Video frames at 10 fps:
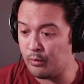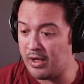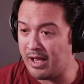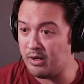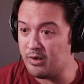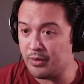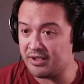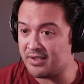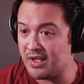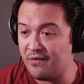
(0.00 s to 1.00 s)
Well, I don't know
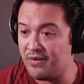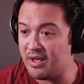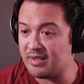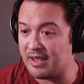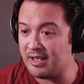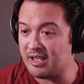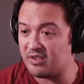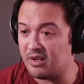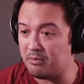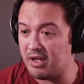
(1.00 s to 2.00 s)
what this stuff is. I think
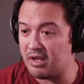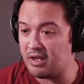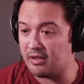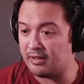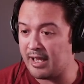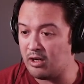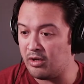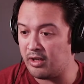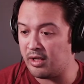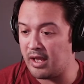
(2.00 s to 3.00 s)
that's going to be uh,
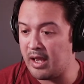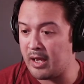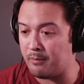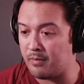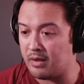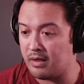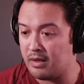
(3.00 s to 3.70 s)
later in the game.